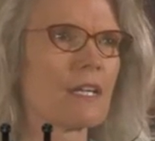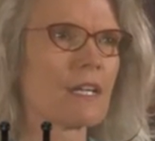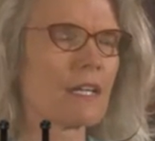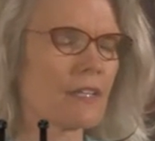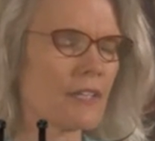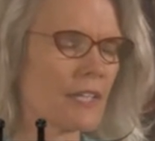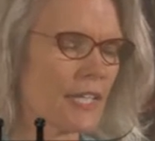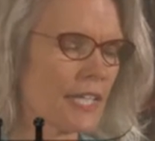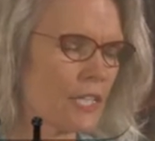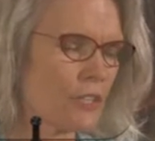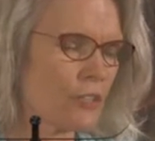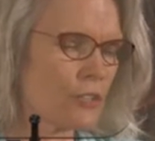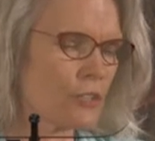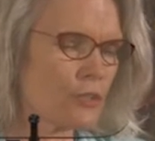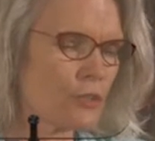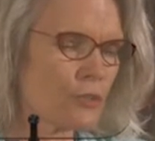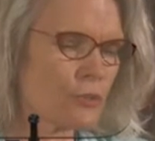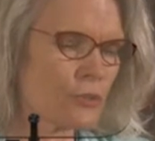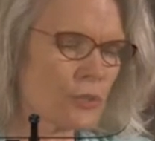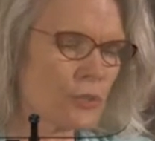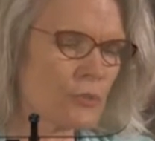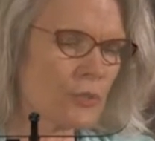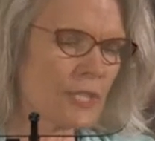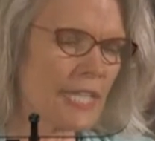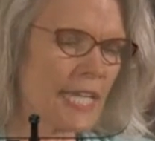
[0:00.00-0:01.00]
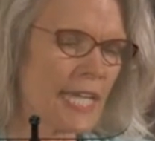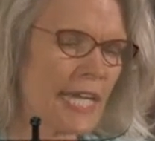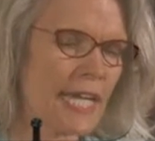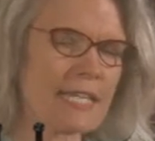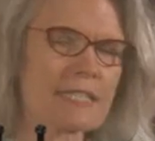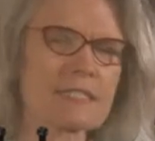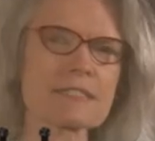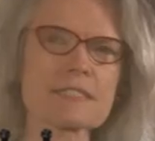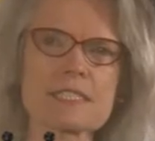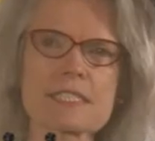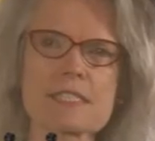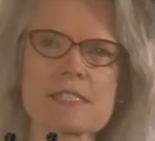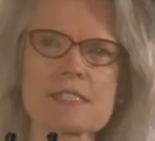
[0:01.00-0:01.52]
They are true
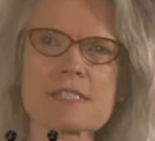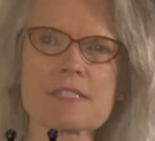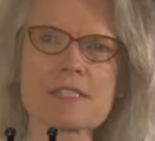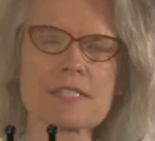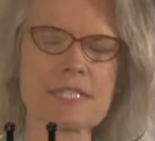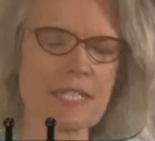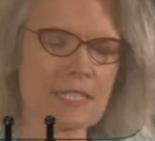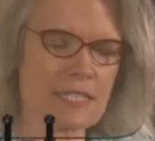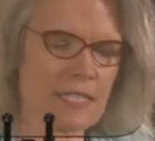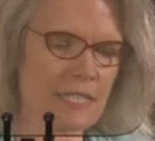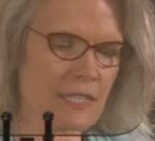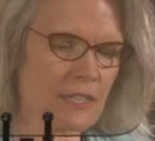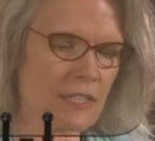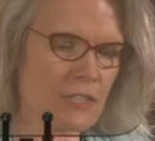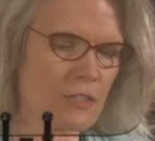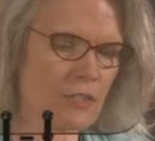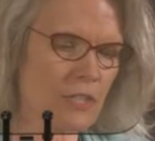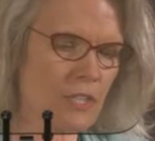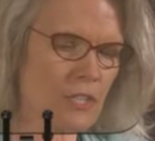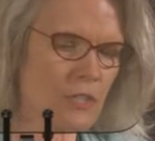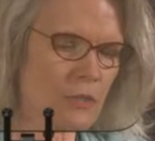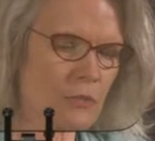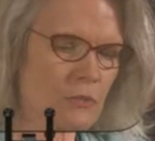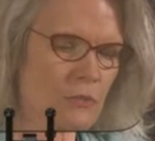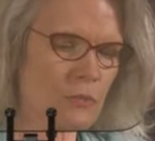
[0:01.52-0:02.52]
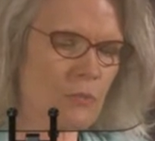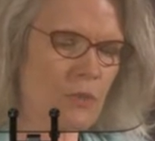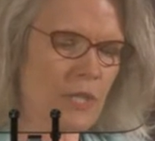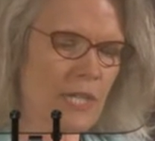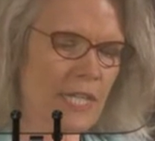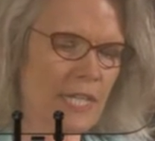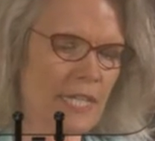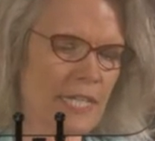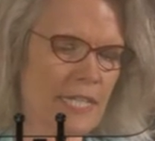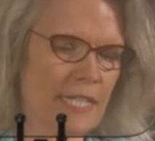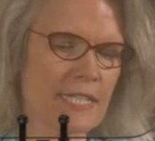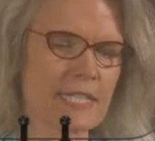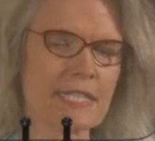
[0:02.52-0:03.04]
catalysts, and in their own
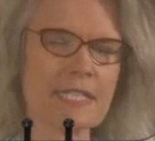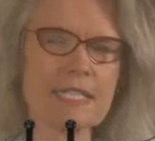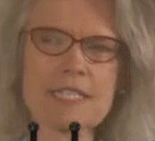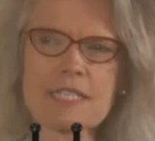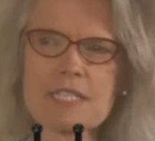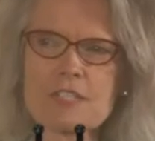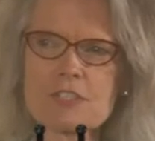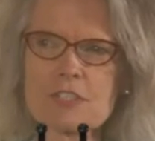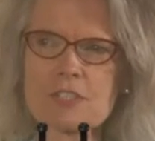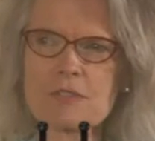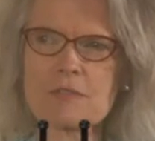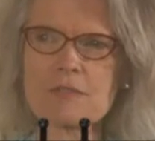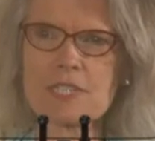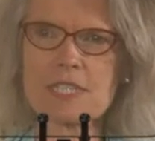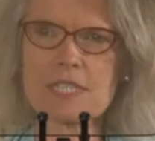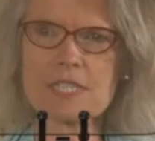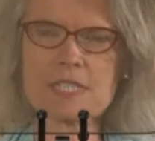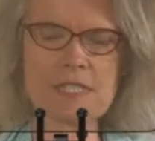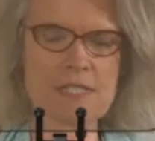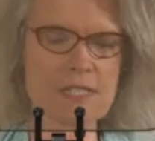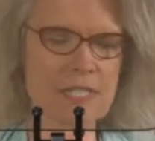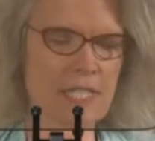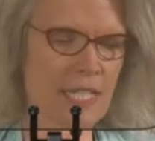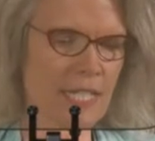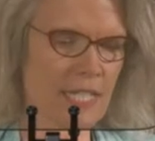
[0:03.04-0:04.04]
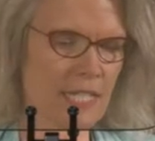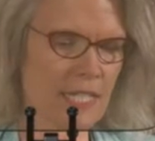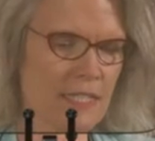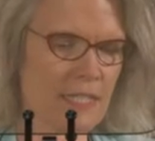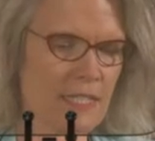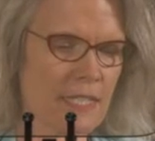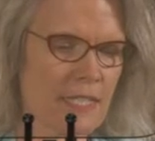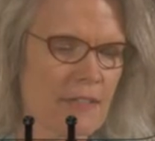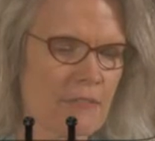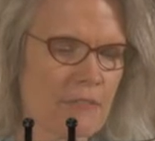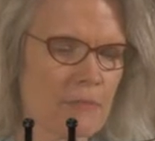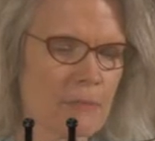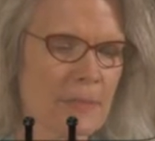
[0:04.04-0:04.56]
way, each of these 10
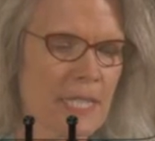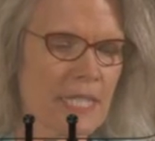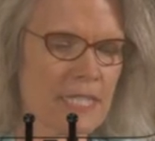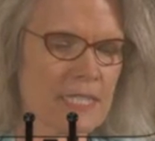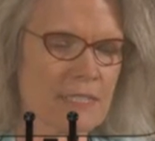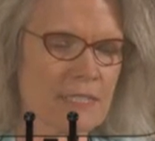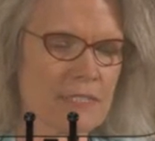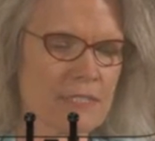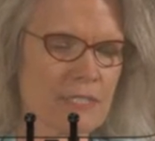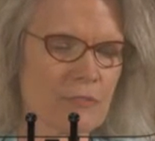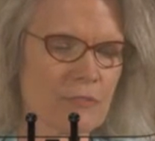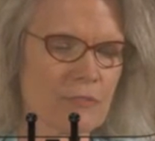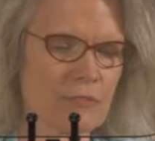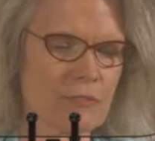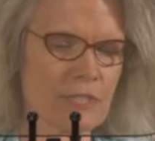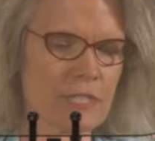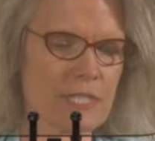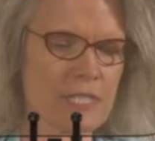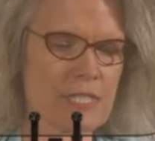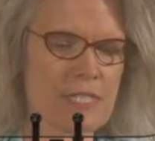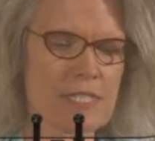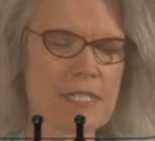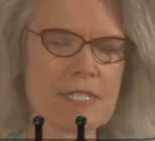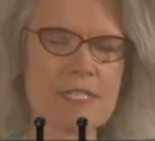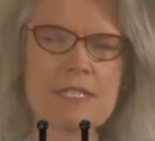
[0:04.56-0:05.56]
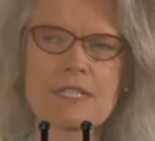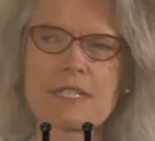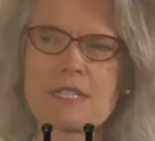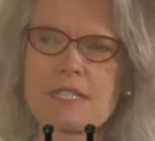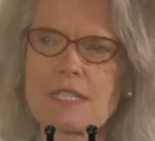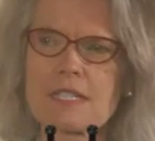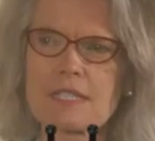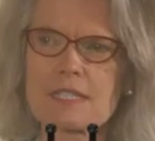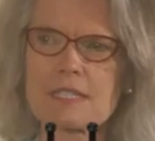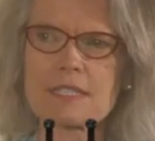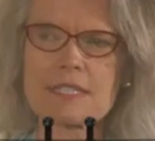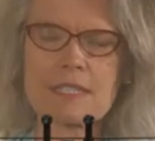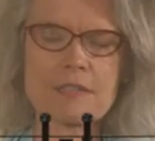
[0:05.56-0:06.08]
have made a difference,
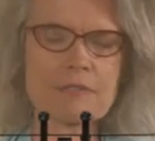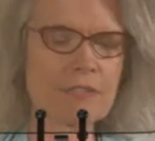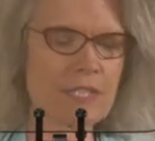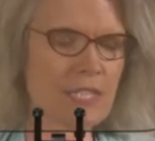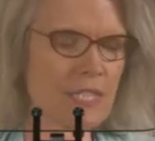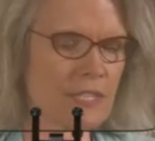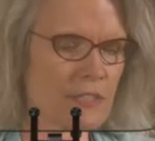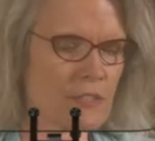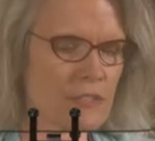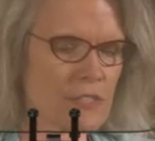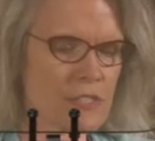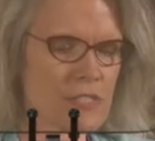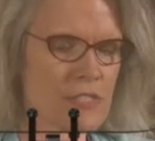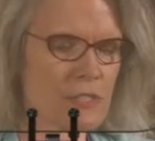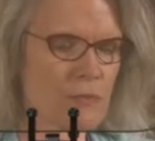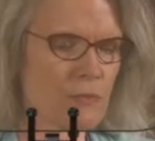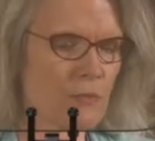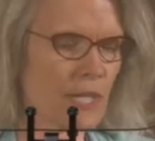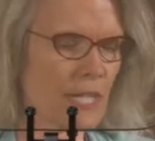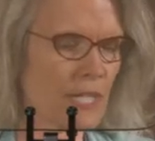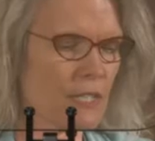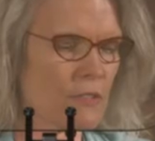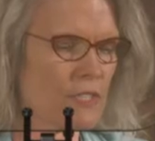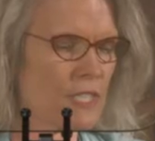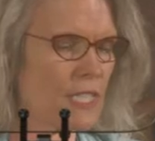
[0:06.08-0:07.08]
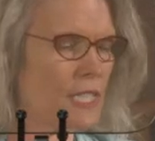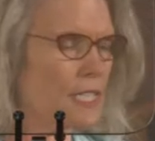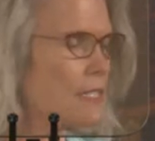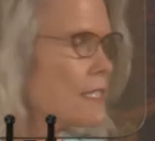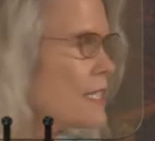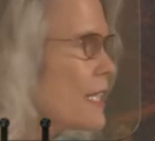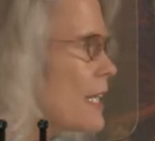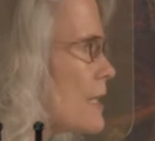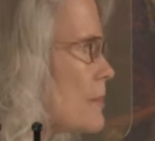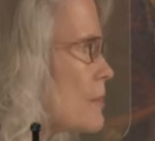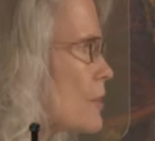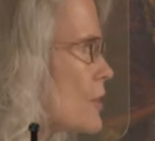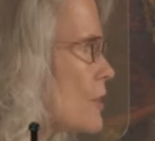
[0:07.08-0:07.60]
leaving their surrounding
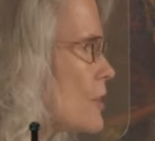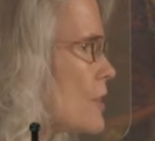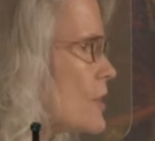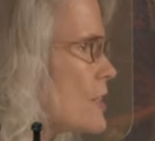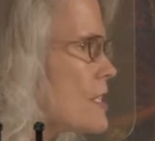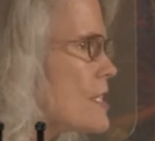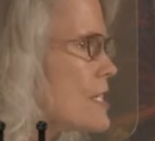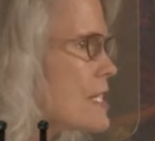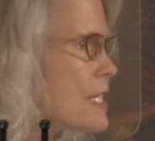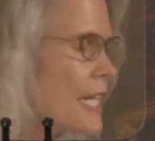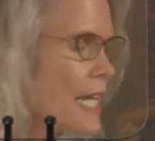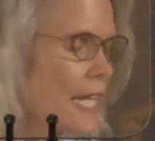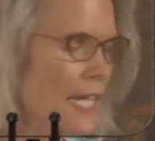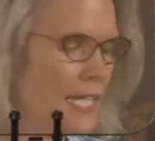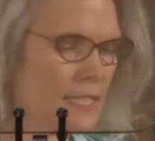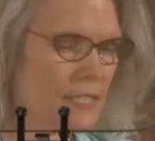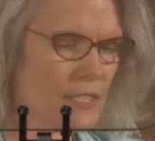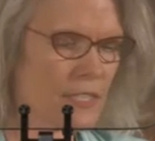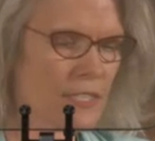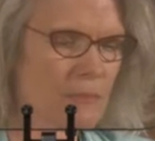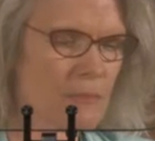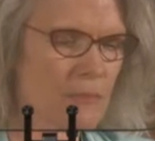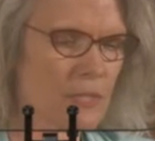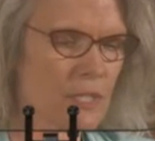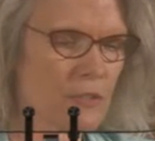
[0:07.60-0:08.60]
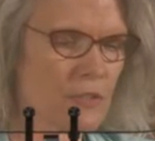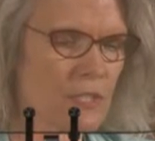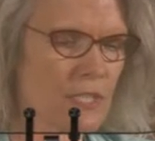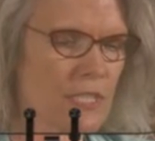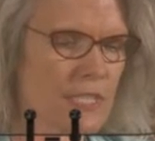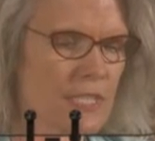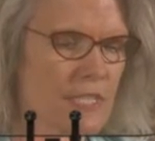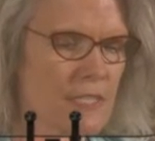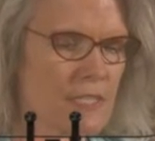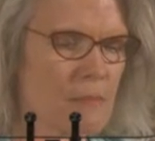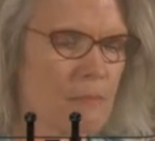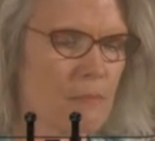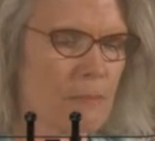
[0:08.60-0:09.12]
neighborhoods and
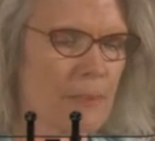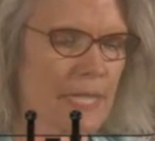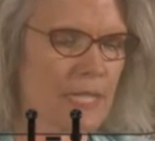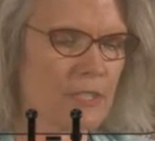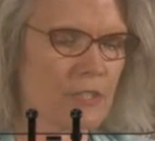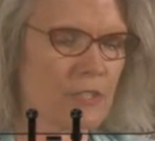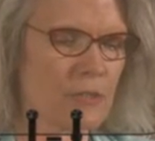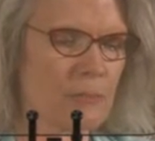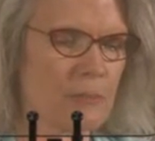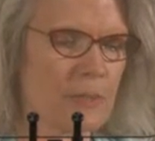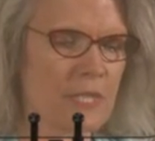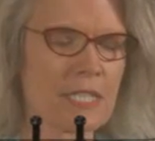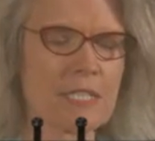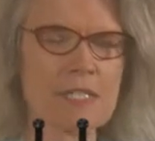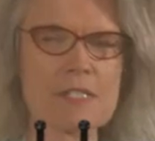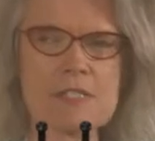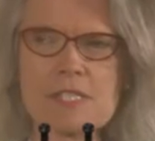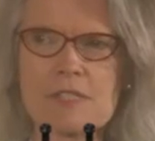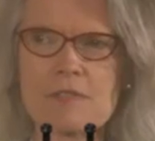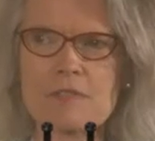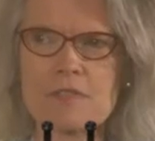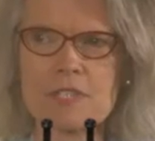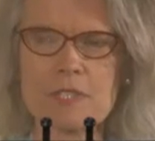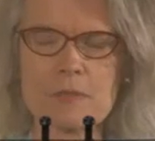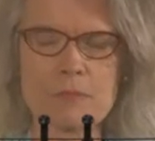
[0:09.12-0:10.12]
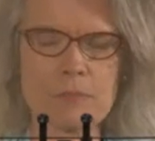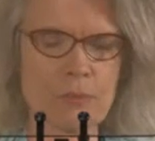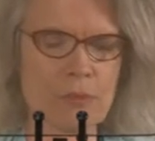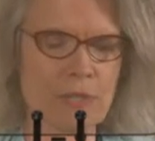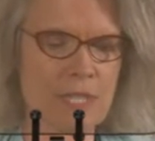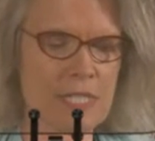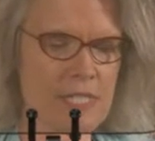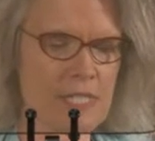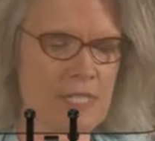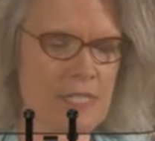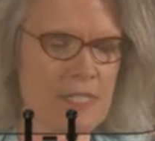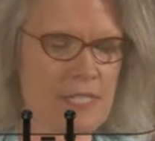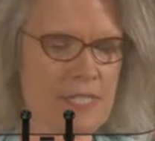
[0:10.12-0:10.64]
communities better because of their
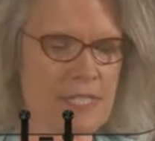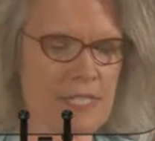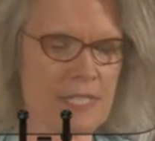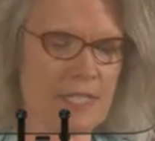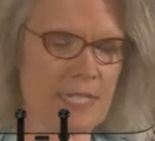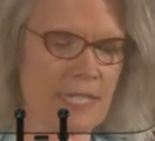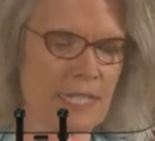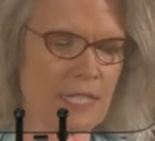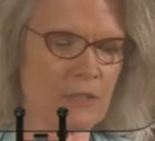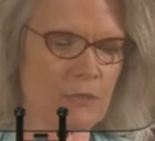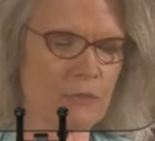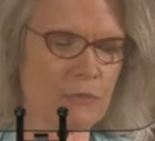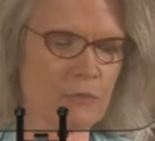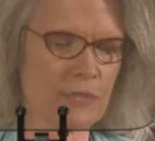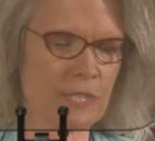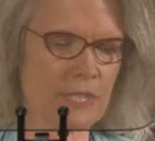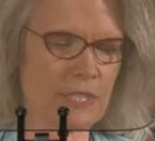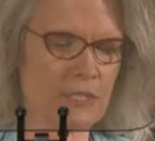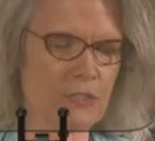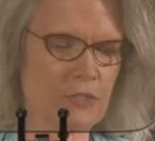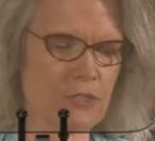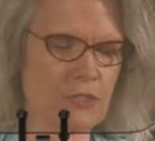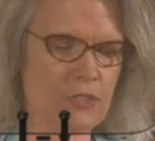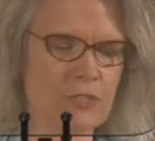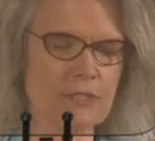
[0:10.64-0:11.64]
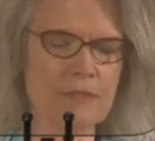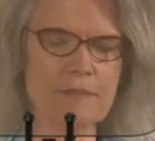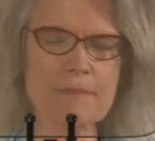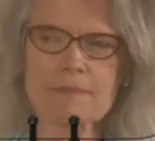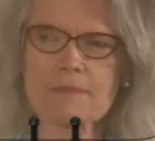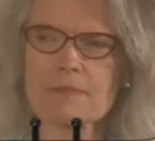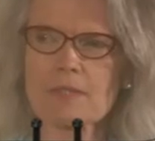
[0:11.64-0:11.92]
presence and outreach.